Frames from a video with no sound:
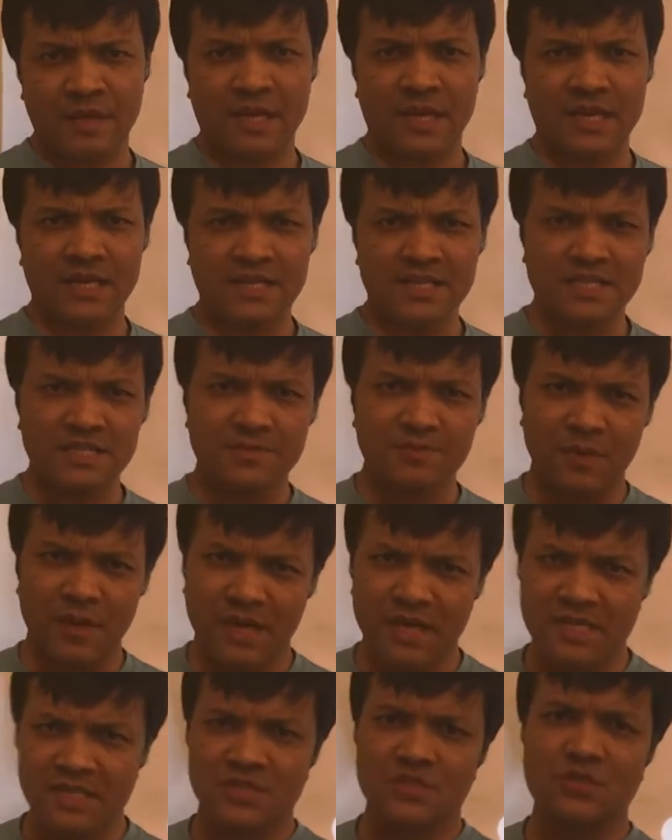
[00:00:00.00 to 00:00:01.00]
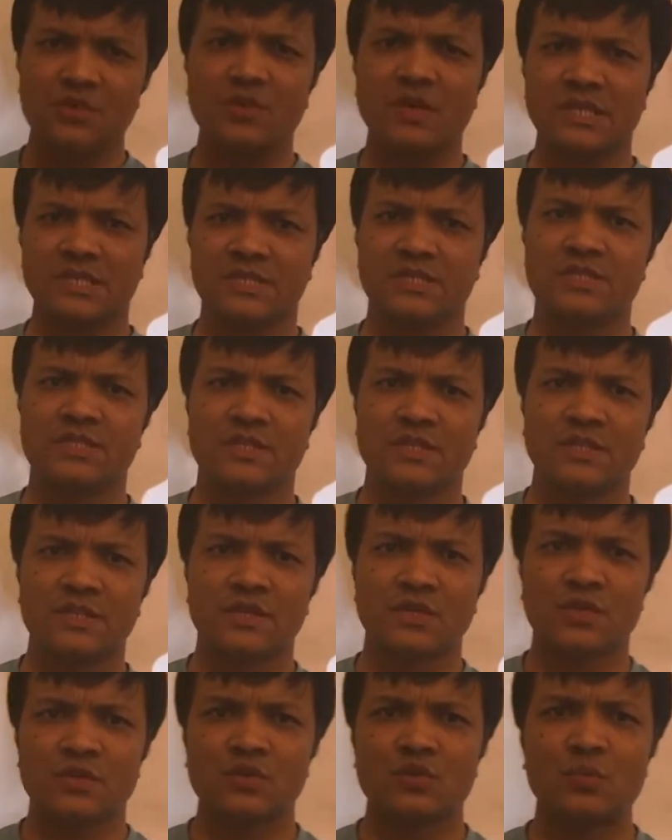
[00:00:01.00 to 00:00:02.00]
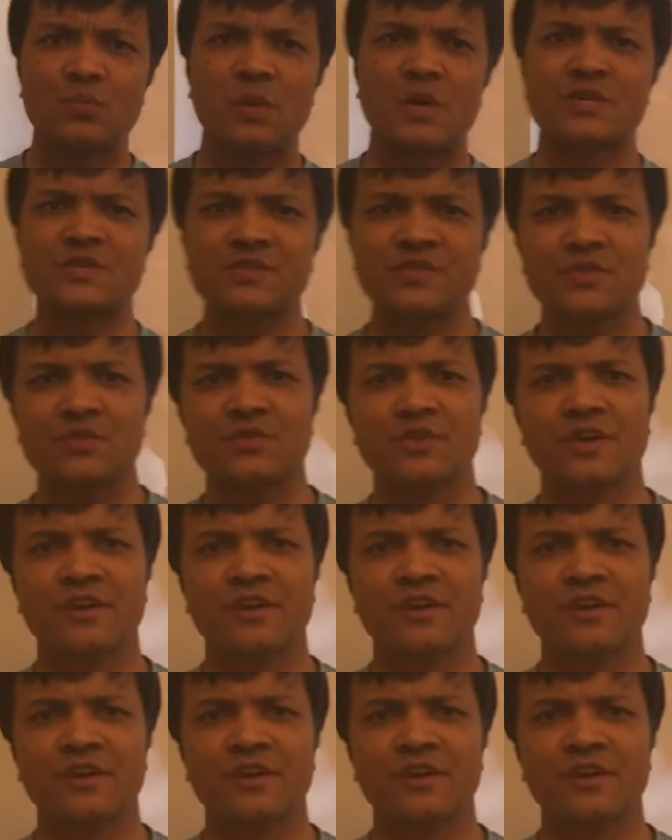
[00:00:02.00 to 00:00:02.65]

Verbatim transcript: Can inspire a student to pursue